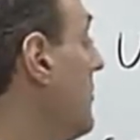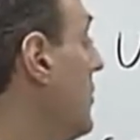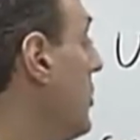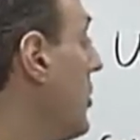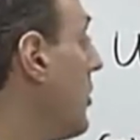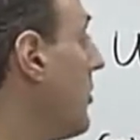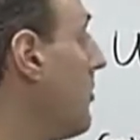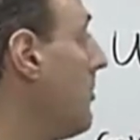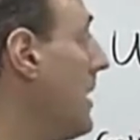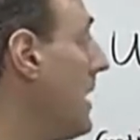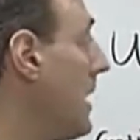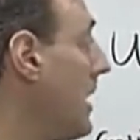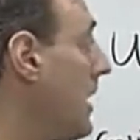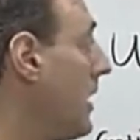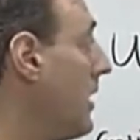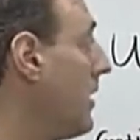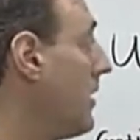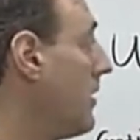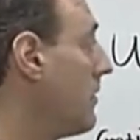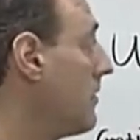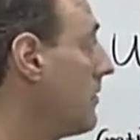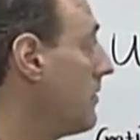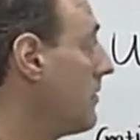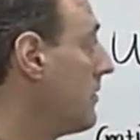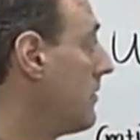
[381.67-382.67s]
you can make
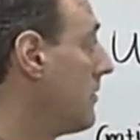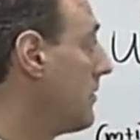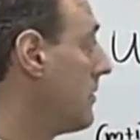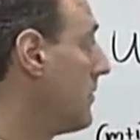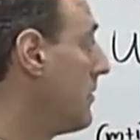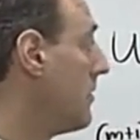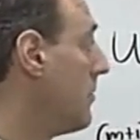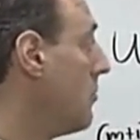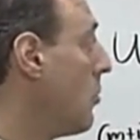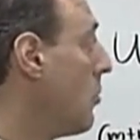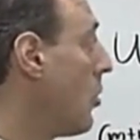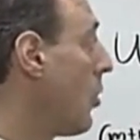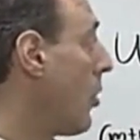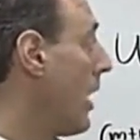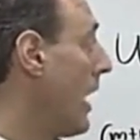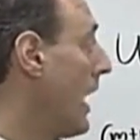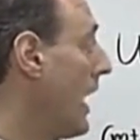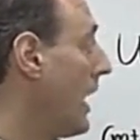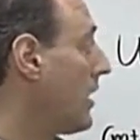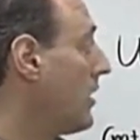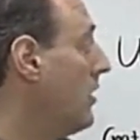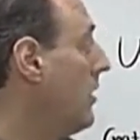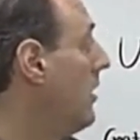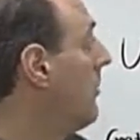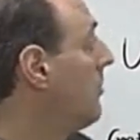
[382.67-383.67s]
it more
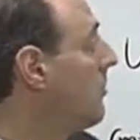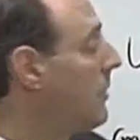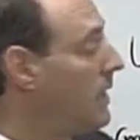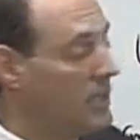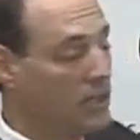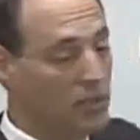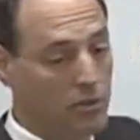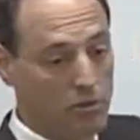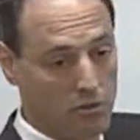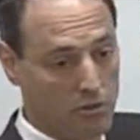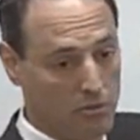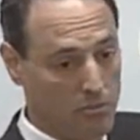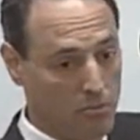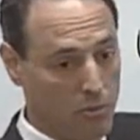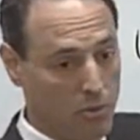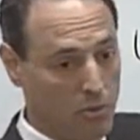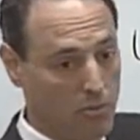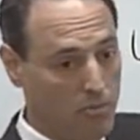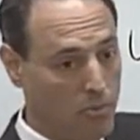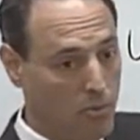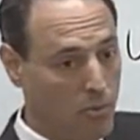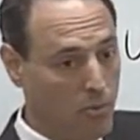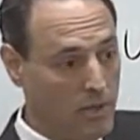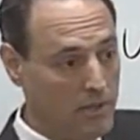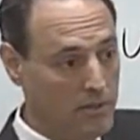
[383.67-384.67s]
accurate by using
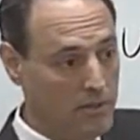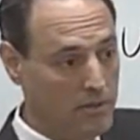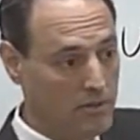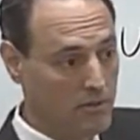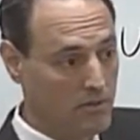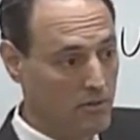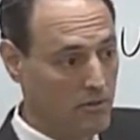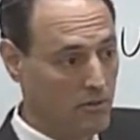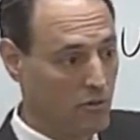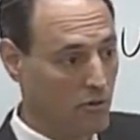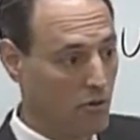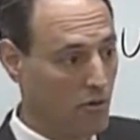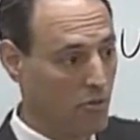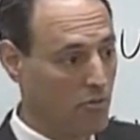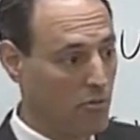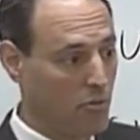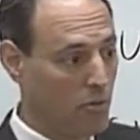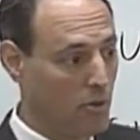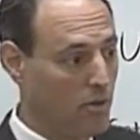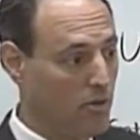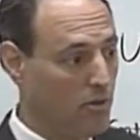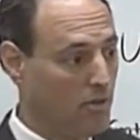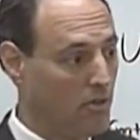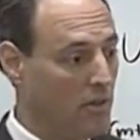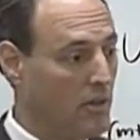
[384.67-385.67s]
more points and so
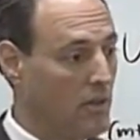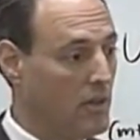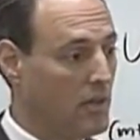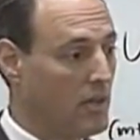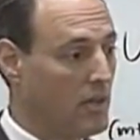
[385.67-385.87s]
forth.